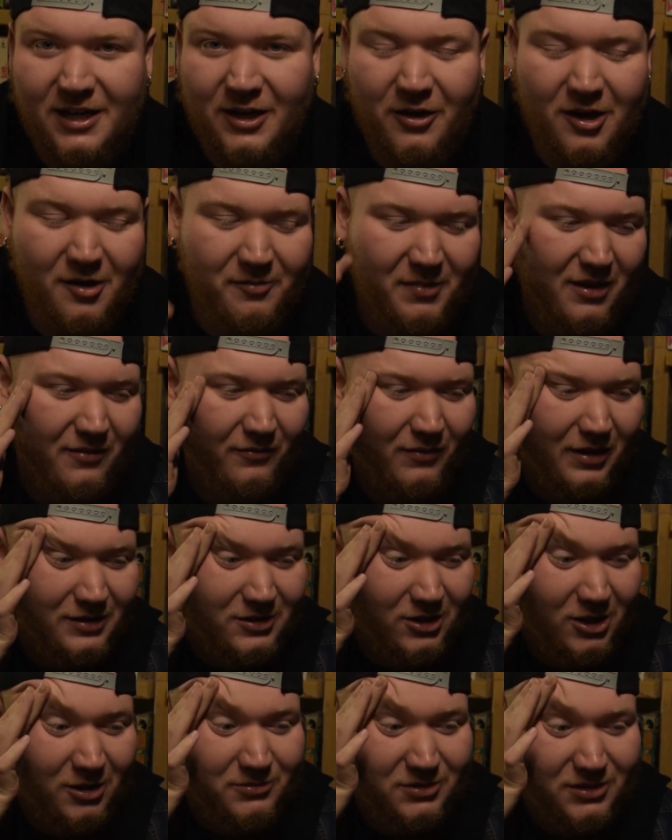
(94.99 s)
You know what I mean in
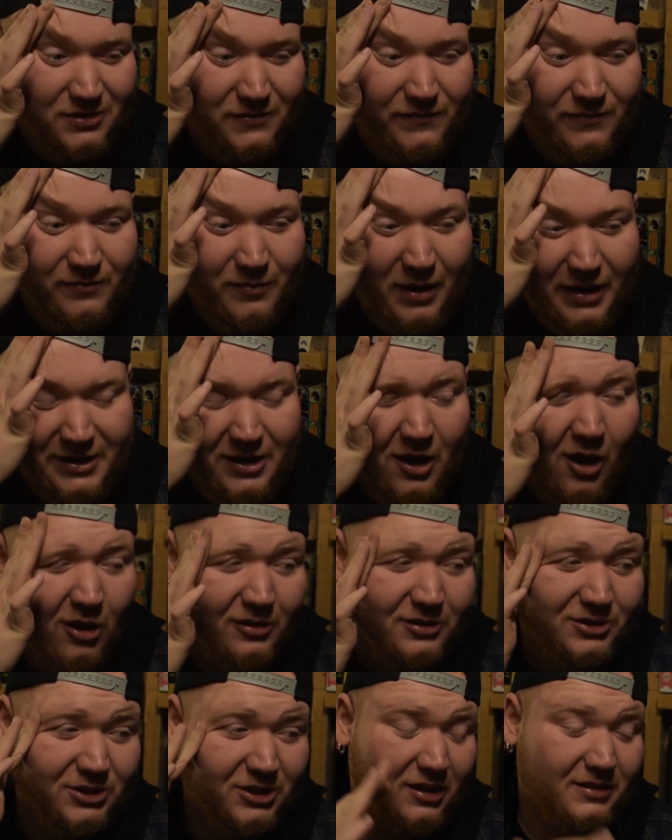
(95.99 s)
terms of my
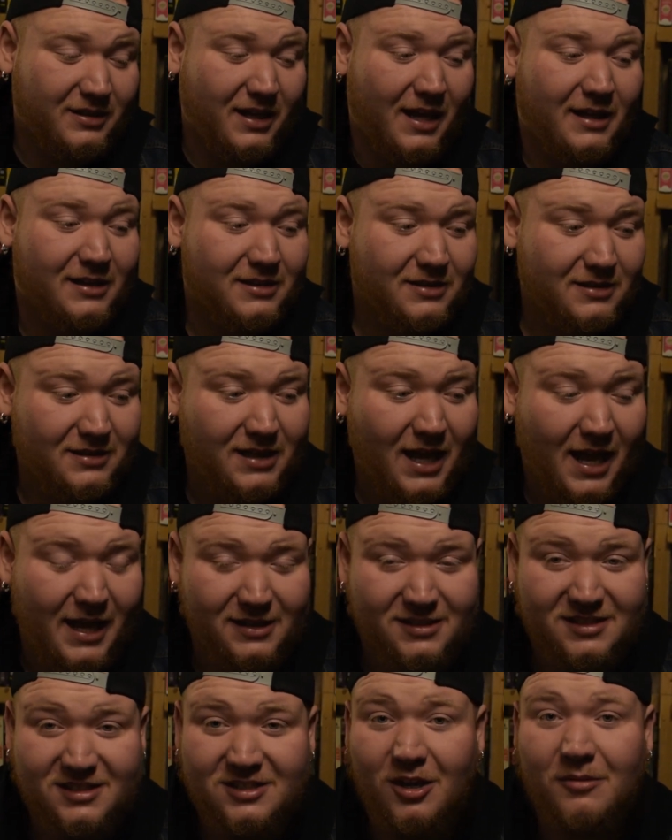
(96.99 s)
knowledge on that
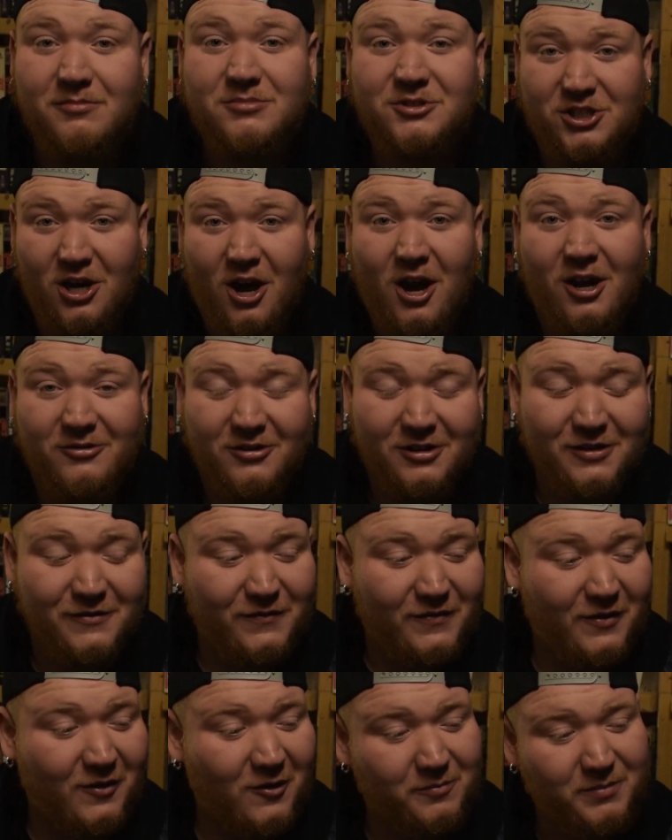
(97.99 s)
that subgenre
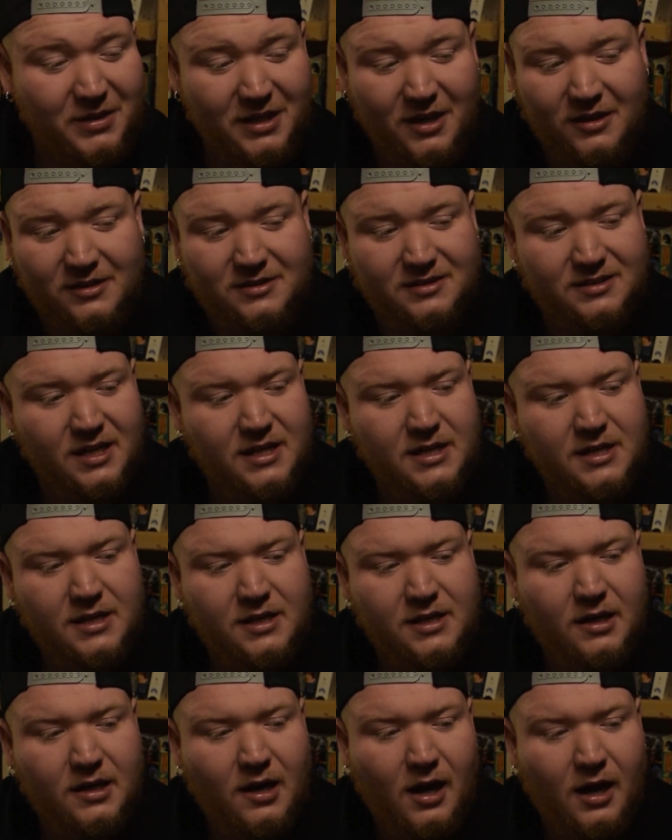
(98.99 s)
of film because
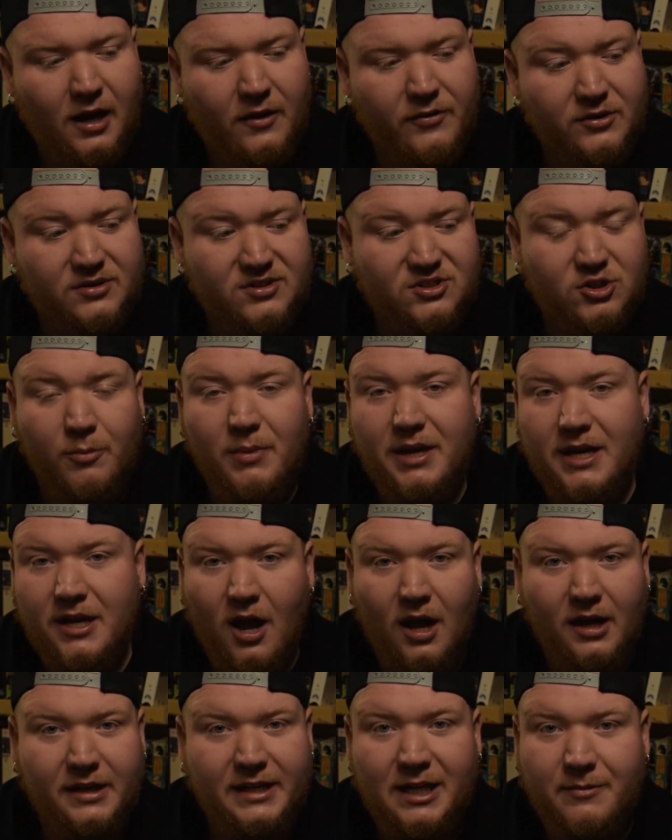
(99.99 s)
uh, there's so many
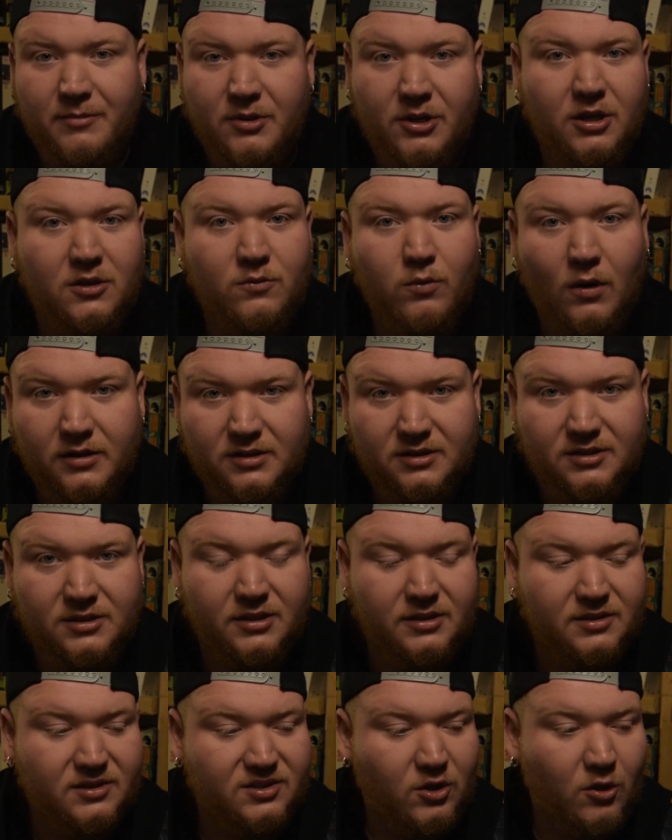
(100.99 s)
goddamn good ones.
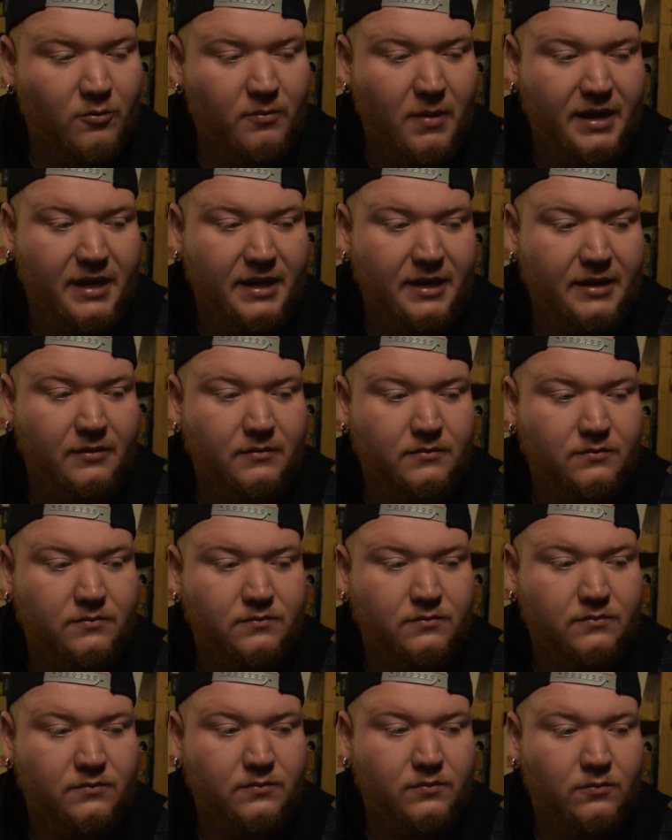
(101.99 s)
There's so many
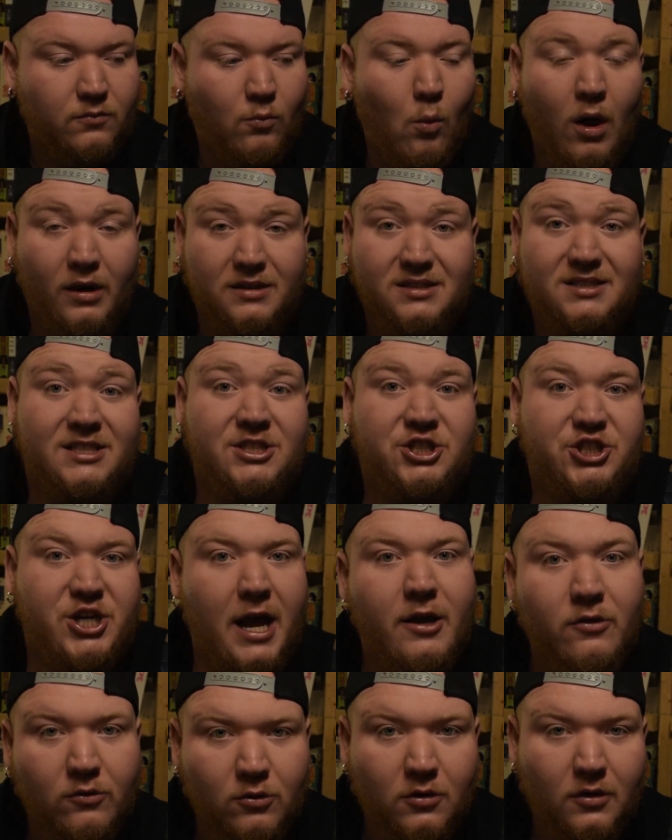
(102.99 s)
ones in
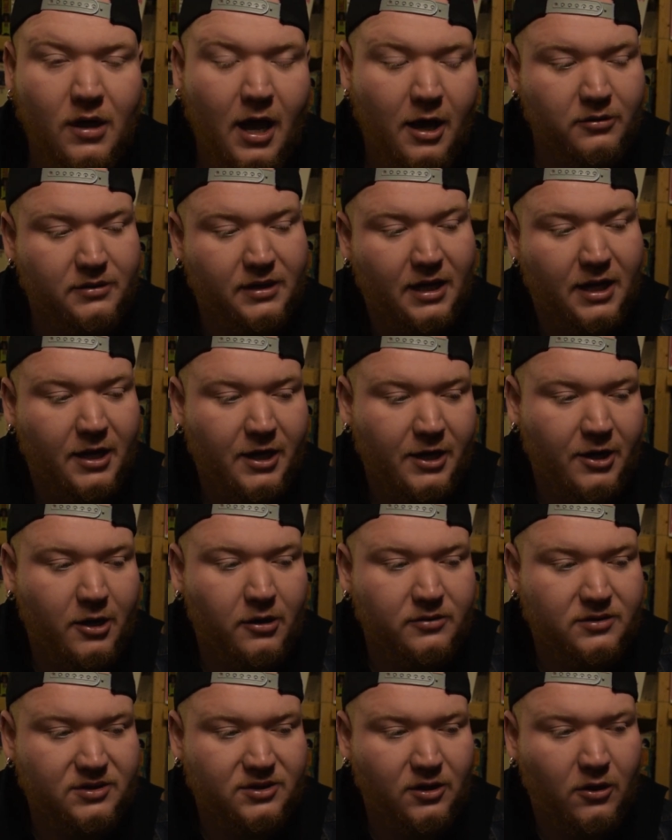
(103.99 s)
general out there. You
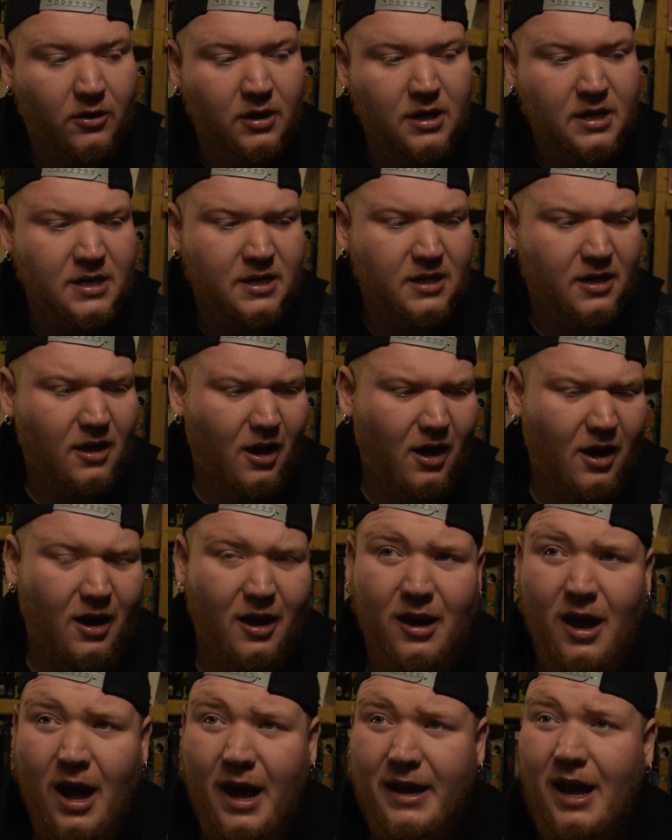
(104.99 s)
know, so
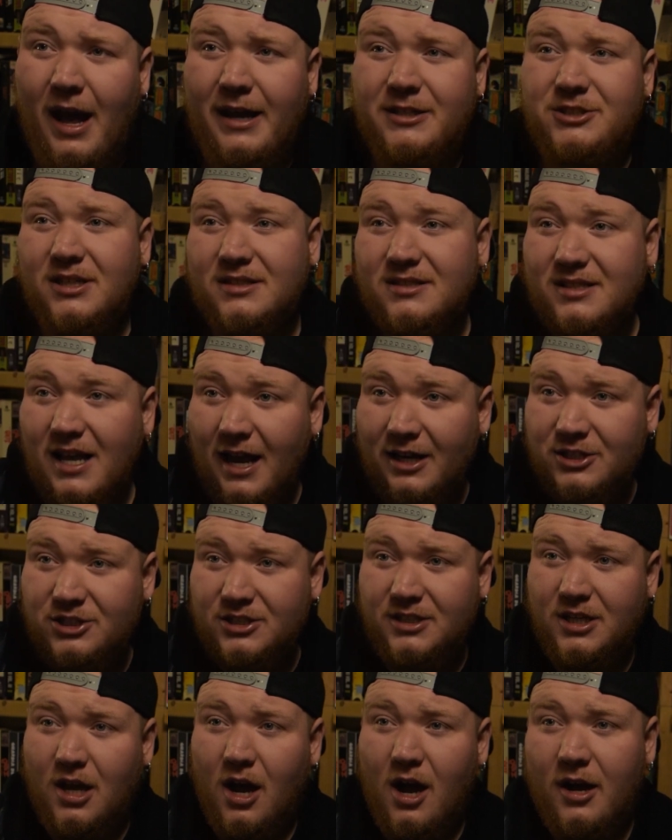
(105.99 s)
uh, I I just
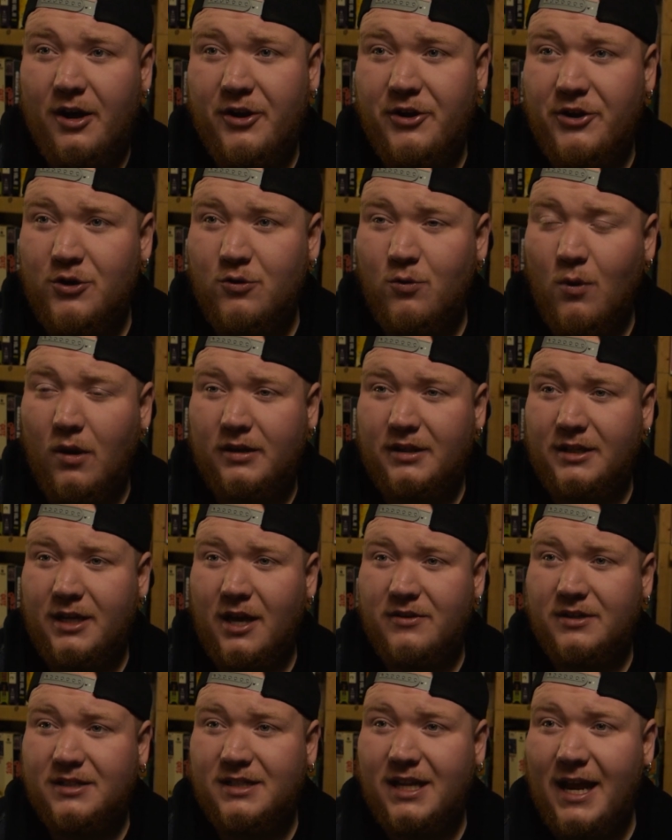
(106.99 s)
actually got a new one the
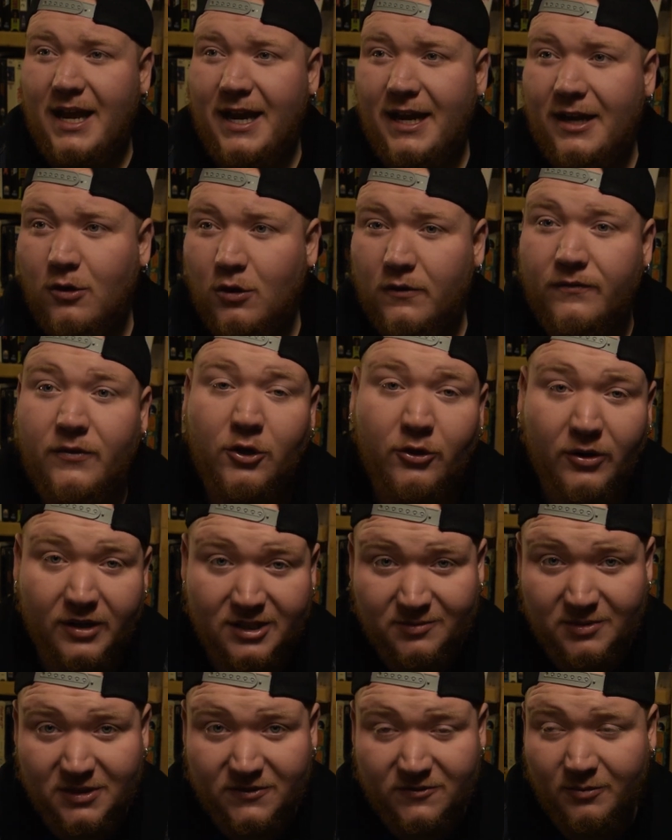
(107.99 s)
other day or for
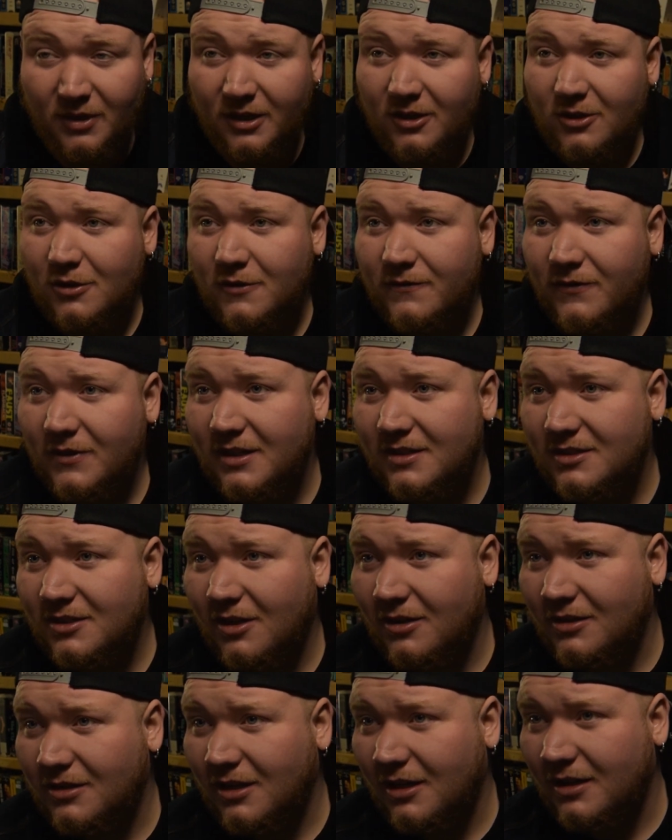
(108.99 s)
Christmas from my girlfriend. It's
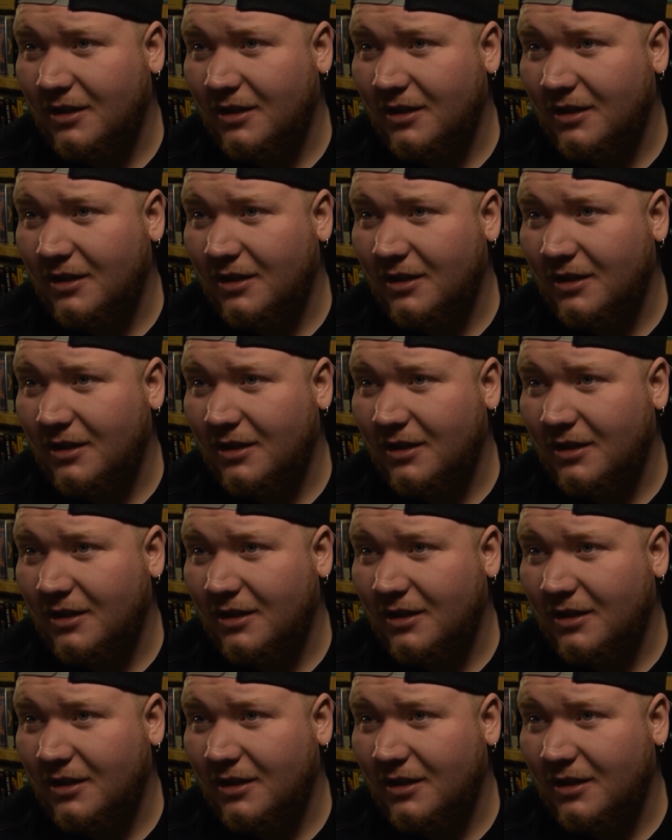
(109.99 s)
called